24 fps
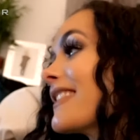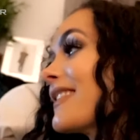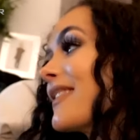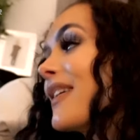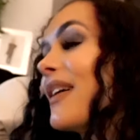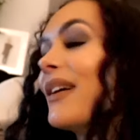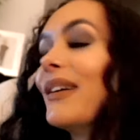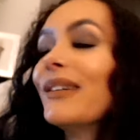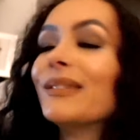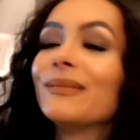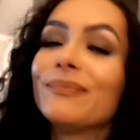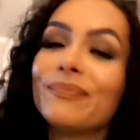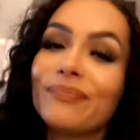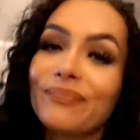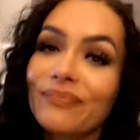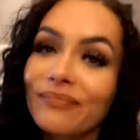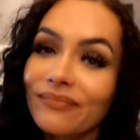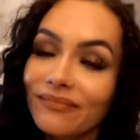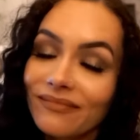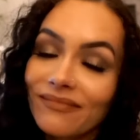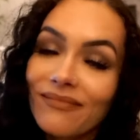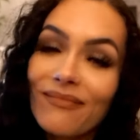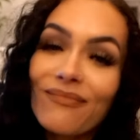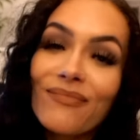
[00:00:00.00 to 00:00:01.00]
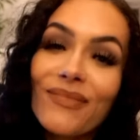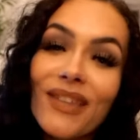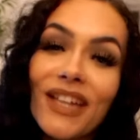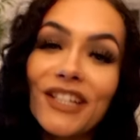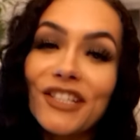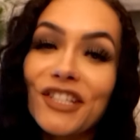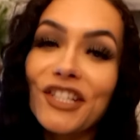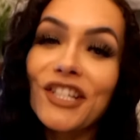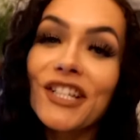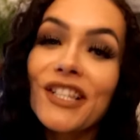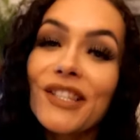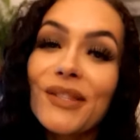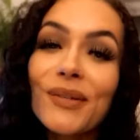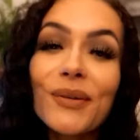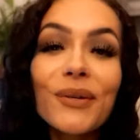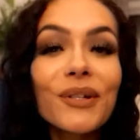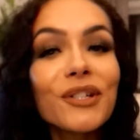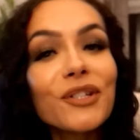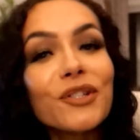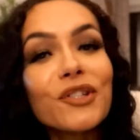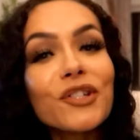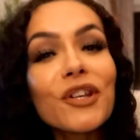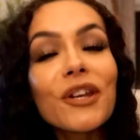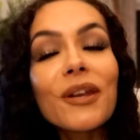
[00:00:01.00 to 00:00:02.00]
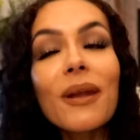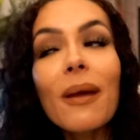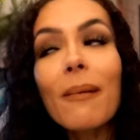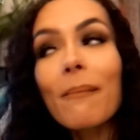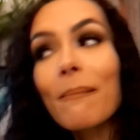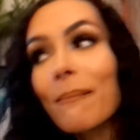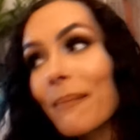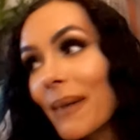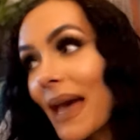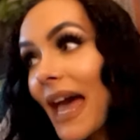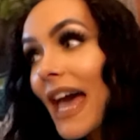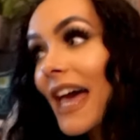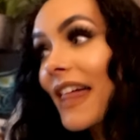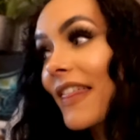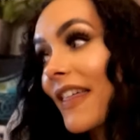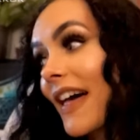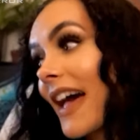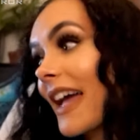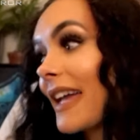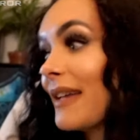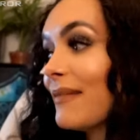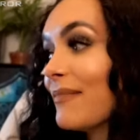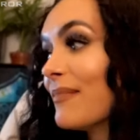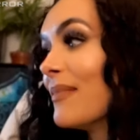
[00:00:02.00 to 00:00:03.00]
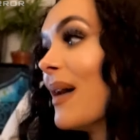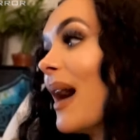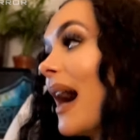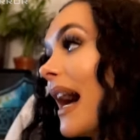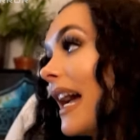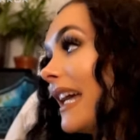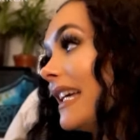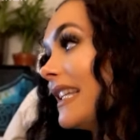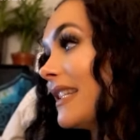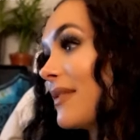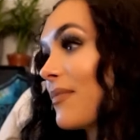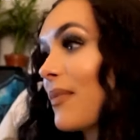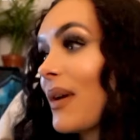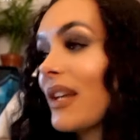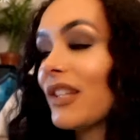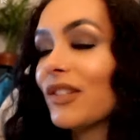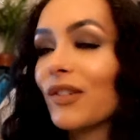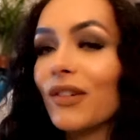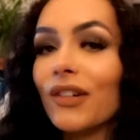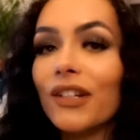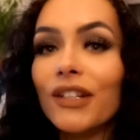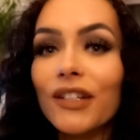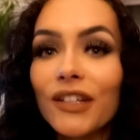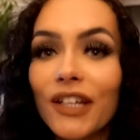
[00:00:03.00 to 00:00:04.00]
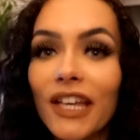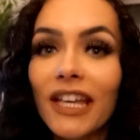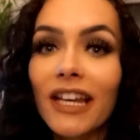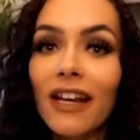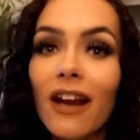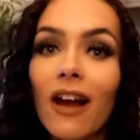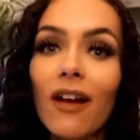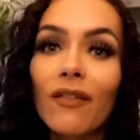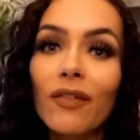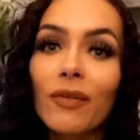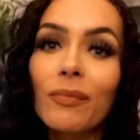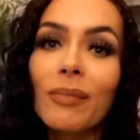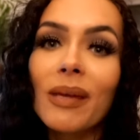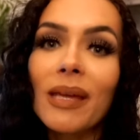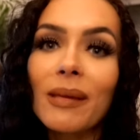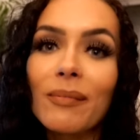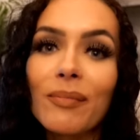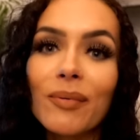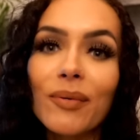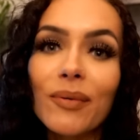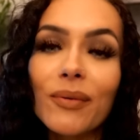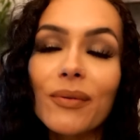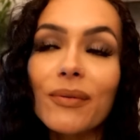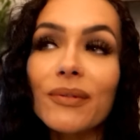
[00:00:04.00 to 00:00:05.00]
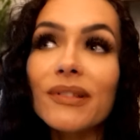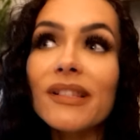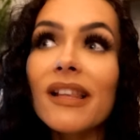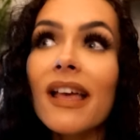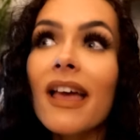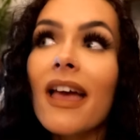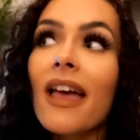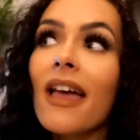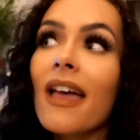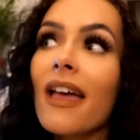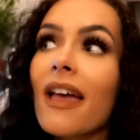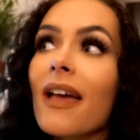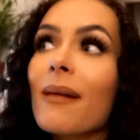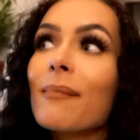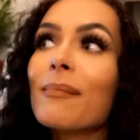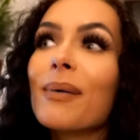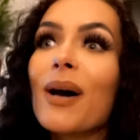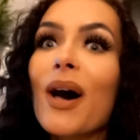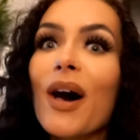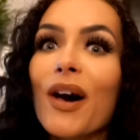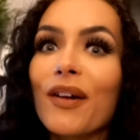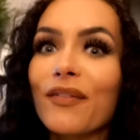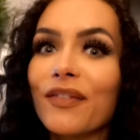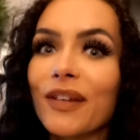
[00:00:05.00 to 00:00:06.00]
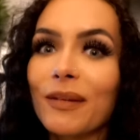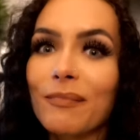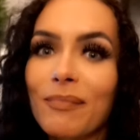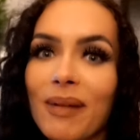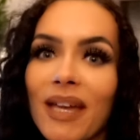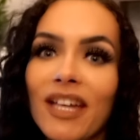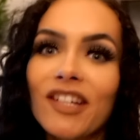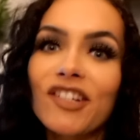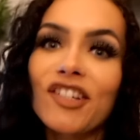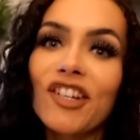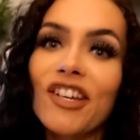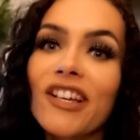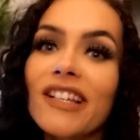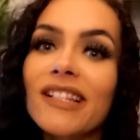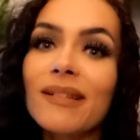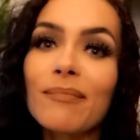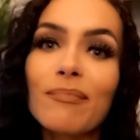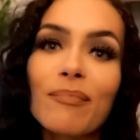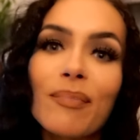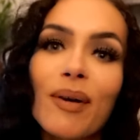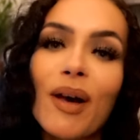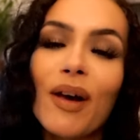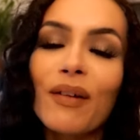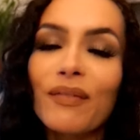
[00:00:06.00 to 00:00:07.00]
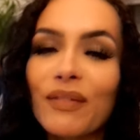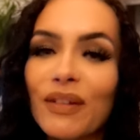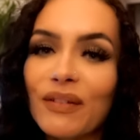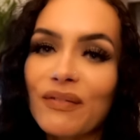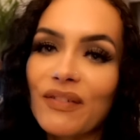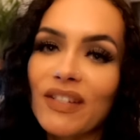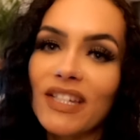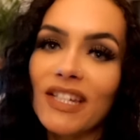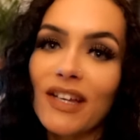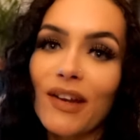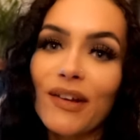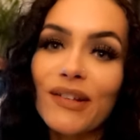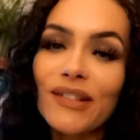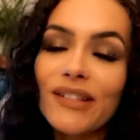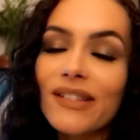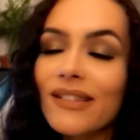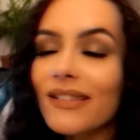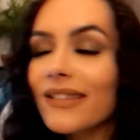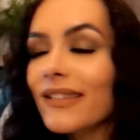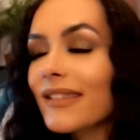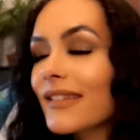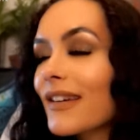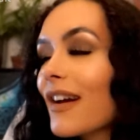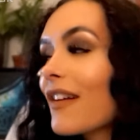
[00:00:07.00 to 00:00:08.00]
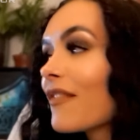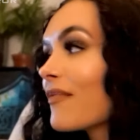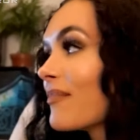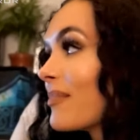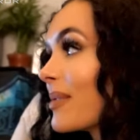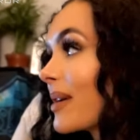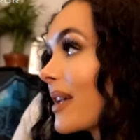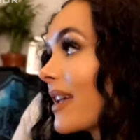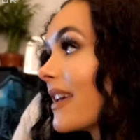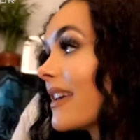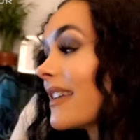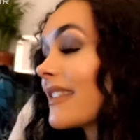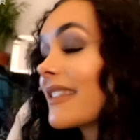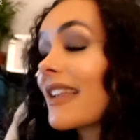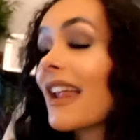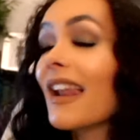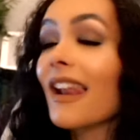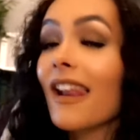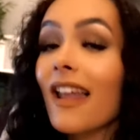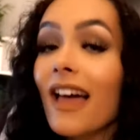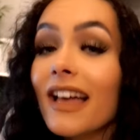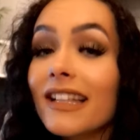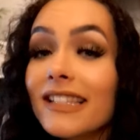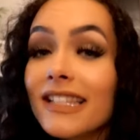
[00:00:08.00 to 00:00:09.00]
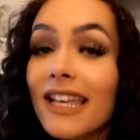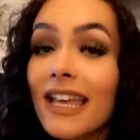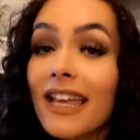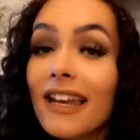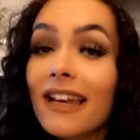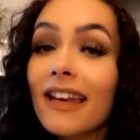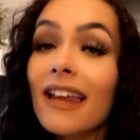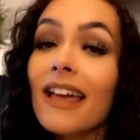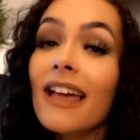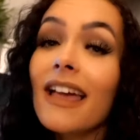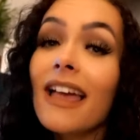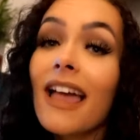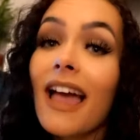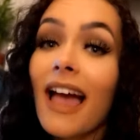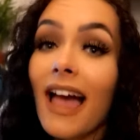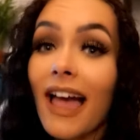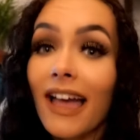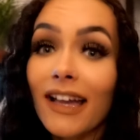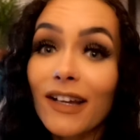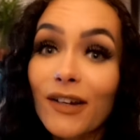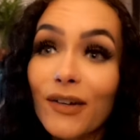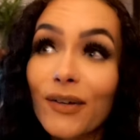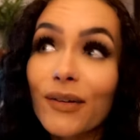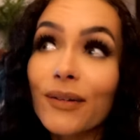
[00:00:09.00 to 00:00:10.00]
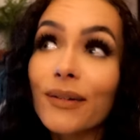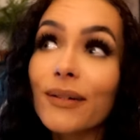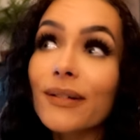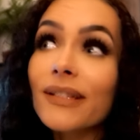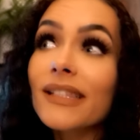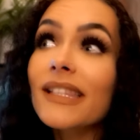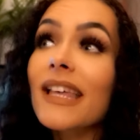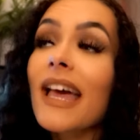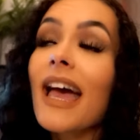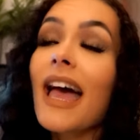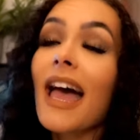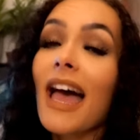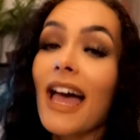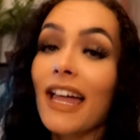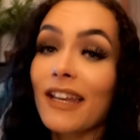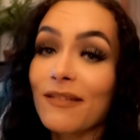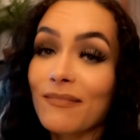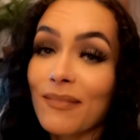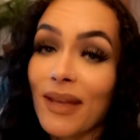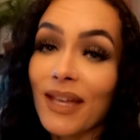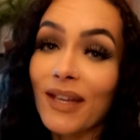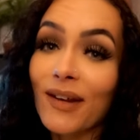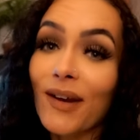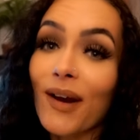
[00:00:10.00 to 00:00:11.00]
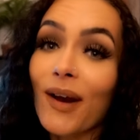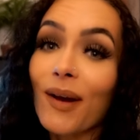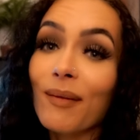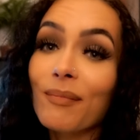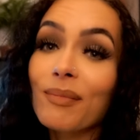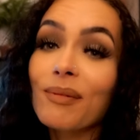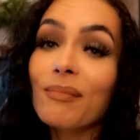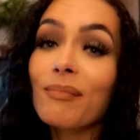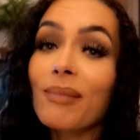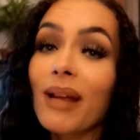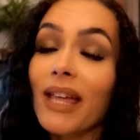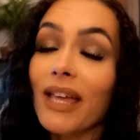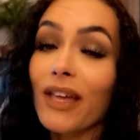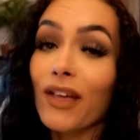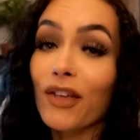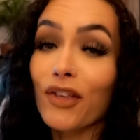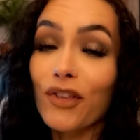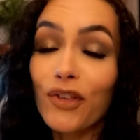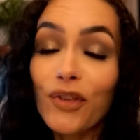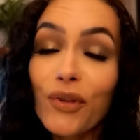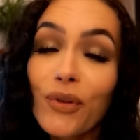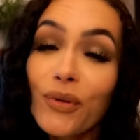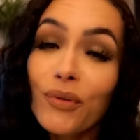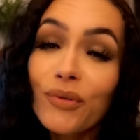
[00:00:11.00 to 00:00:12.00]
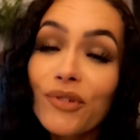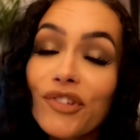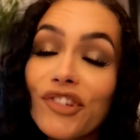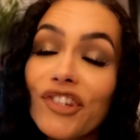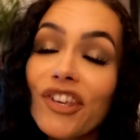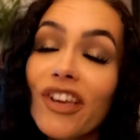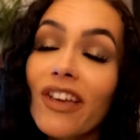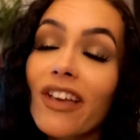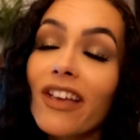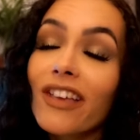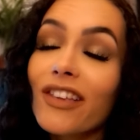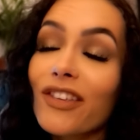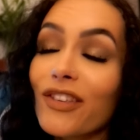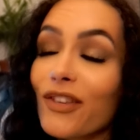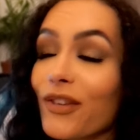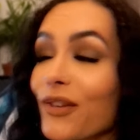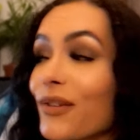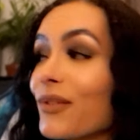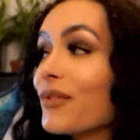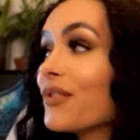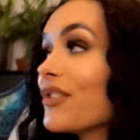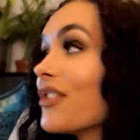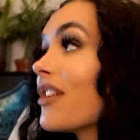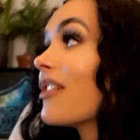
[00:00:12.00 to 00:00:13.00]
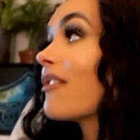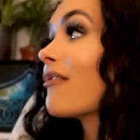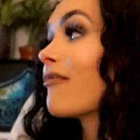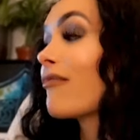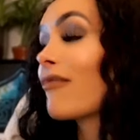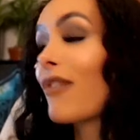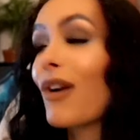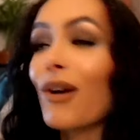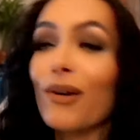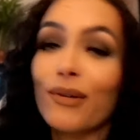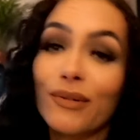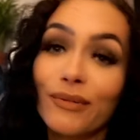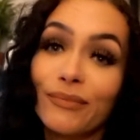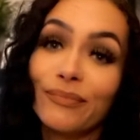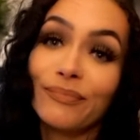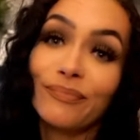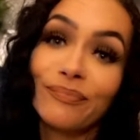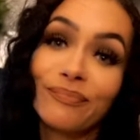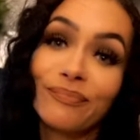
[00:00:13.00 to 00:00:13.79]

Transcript: so just thought you should bear that in mind when you're looking at other people's perfect pictures and perfect videos and stuff because lighting, angles and makeup play a huge, huge role.